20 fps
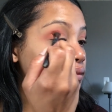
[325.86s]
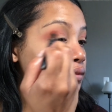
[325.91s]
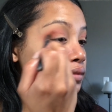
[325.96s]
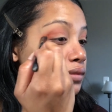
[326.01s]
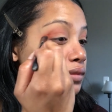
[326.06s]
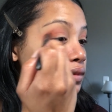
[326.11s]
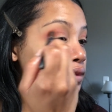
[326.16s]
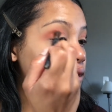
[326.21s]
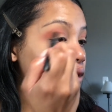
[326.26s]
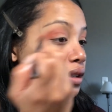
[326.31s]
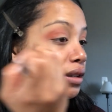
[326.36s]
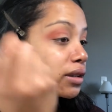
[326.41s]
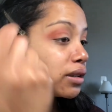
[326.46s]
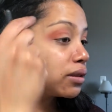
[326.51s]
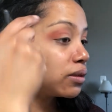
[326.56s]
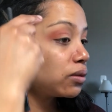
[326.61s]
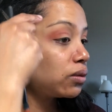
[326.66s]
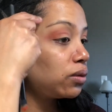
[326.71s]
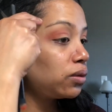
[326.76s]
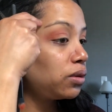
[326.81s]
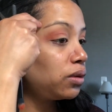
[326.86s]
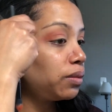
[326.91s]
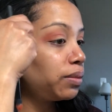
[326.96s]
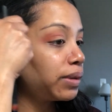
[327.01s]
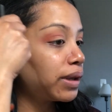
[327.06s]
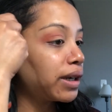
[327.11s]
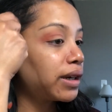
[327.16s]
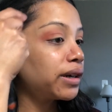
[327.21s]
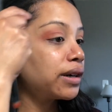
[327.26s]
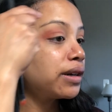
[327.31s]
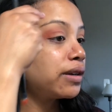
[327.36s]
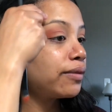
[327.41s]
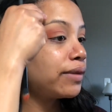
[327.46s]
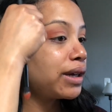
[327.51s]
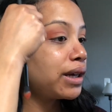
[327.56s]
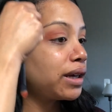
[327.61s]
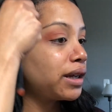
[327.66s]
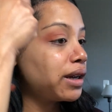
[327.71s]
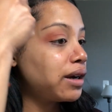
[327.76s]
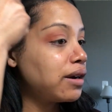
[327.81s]
I'm just gonna, hair it away,
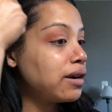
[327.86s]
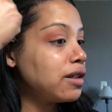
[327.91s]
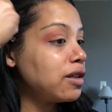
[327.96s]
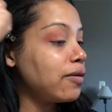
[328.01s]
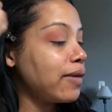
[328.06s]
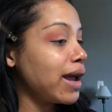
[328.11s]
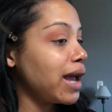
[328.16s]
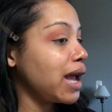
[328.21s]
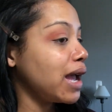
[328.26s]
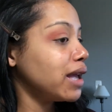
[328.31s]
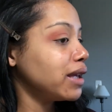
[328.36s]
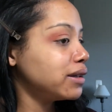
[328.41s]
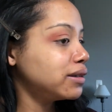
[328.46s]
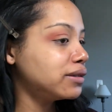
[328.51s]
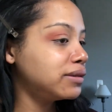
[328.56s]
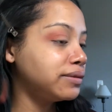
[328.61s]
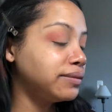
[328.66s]
hair it away.